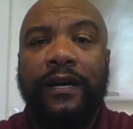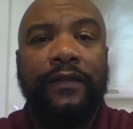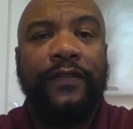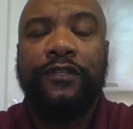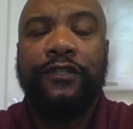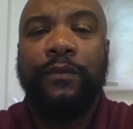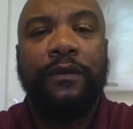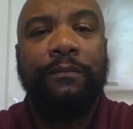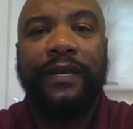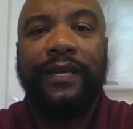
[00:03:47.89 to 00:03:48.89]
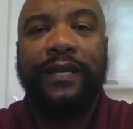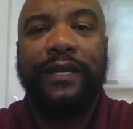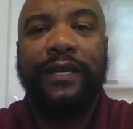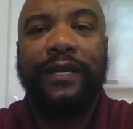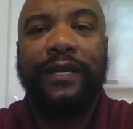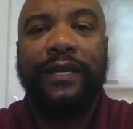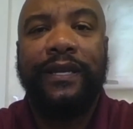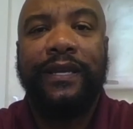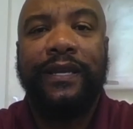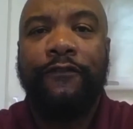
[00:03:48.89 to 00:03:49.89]
This has been a big campaign this
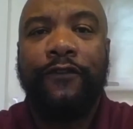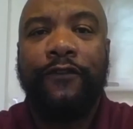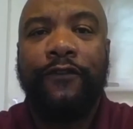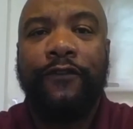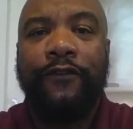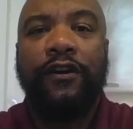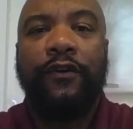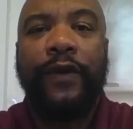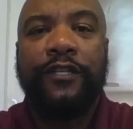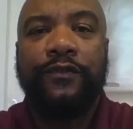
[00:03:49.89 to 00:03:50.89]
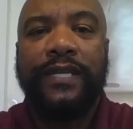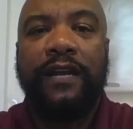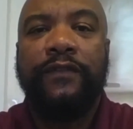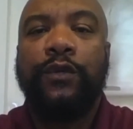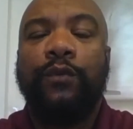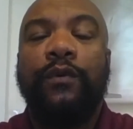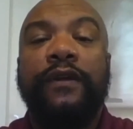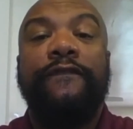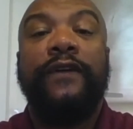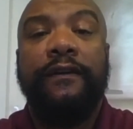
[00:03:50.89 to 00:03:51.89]
year for us to get our graduates out of the
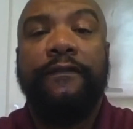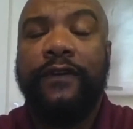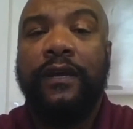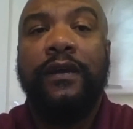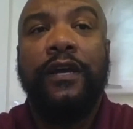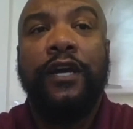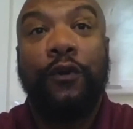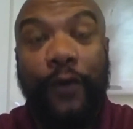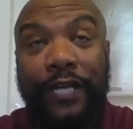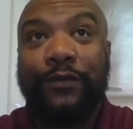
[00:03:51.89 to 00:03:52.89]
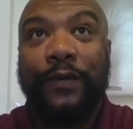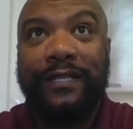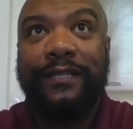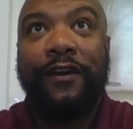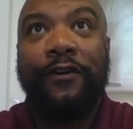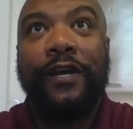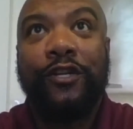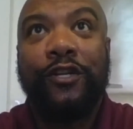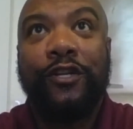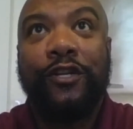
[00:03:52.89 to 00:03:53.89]
25 graduates that are
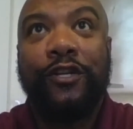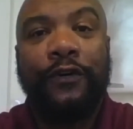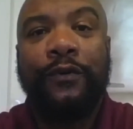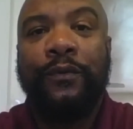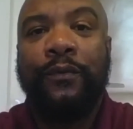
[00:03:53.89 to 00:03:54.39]
eligible to vote.